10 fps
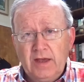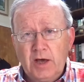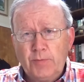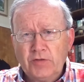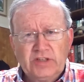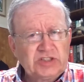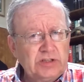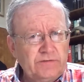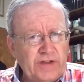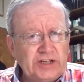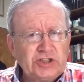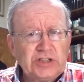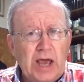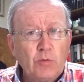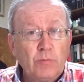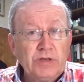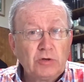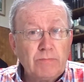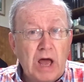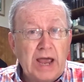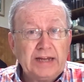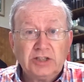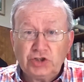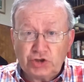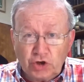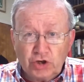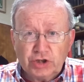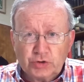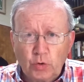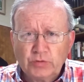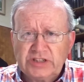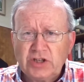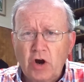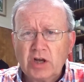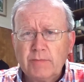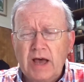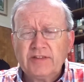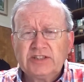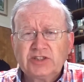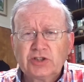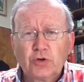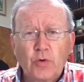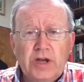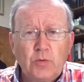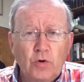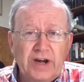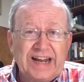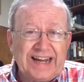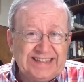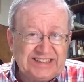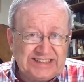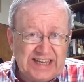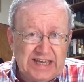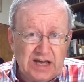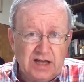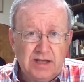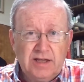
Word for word: Upon this confession, I will build my church. What was he talking about? This is the Greek word ecclesia.